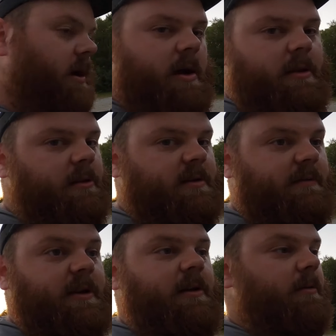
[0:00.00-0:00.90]
uh, this
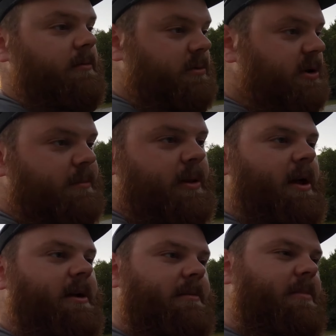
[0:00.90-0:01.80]
video could
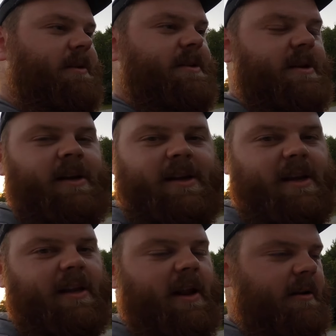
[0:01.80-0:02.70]
apply, but uh,
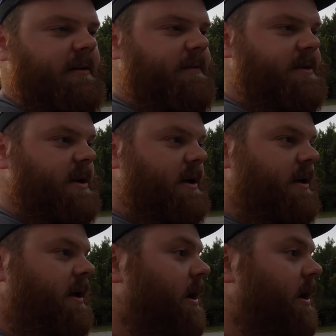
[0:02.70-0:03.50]
gotta get out of here for tonight.